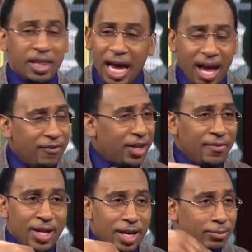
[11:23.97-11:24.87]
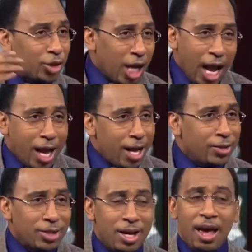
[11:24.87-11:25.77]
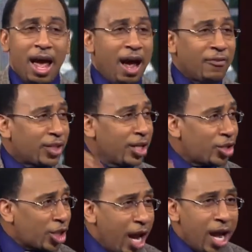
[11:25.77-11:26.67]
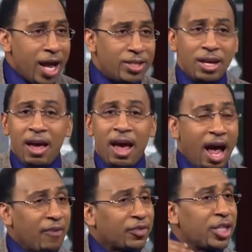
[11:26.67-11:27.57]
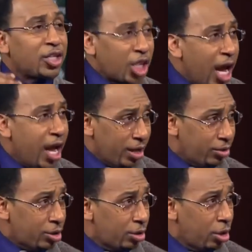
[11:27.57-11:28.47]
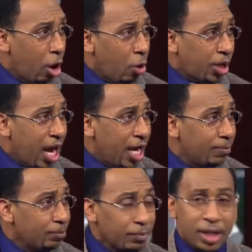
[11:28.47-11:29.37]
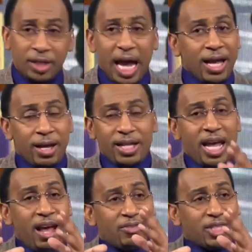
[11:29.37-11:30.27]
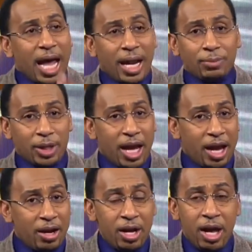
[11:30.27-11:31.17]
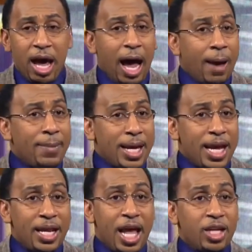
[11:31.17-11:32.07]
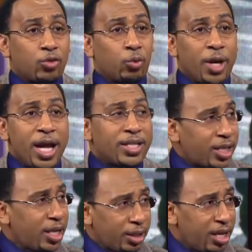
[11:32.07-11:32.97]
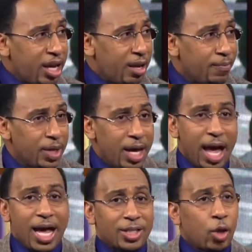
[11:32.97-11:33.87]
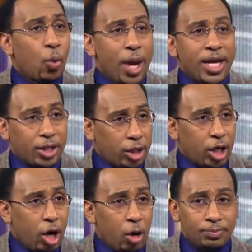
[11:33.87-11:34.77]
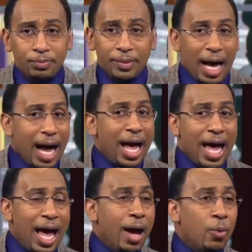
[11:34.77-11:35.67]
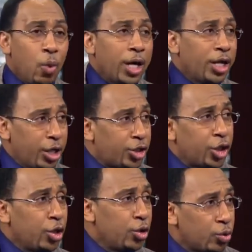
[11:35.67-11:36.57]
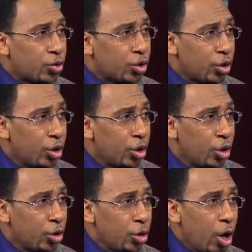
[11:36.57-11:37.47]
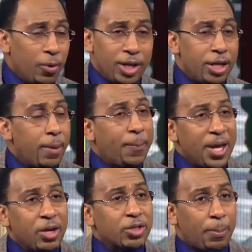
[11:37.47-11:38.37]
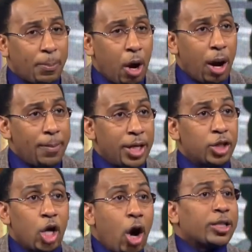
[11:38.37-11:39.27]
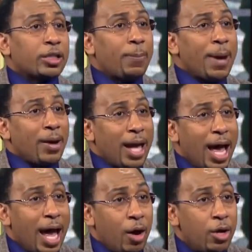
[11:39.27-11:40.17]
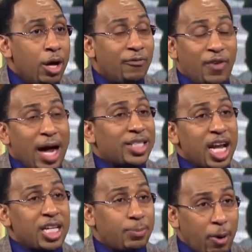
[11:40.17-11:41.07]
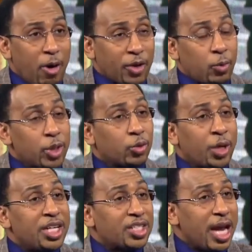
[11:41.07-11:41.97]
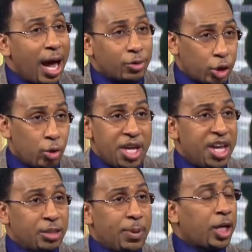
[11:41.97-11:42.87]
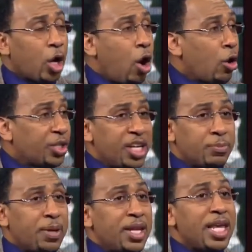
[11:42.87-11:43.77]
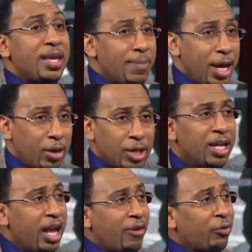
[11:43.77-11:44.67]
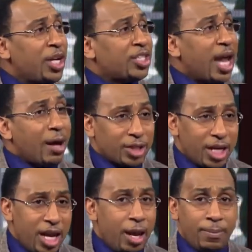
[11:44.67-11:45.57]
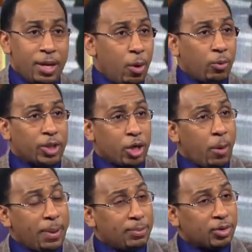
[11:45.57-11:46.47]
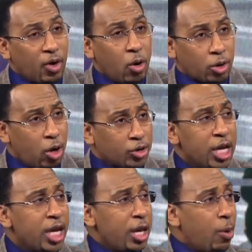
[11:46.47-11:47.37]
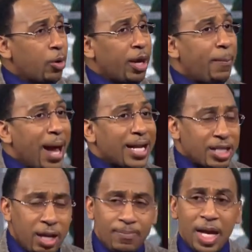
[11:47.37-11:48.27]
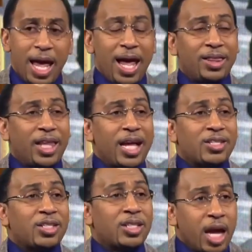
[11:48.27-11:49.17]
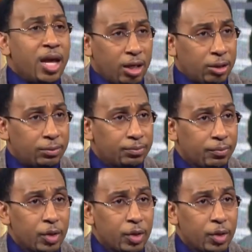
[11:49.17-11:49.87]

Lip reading: They have given him chance after chance after chance, okay? They have sat up there, I mean, as recently as a week ago, I had one of the dudes, you know, in the appeals department, talked about how Vontaze Burfict was reached out to. He has been called. He has been emailed. They have reached out to him. He won't return people's phone calls. He won't get back to them. And they still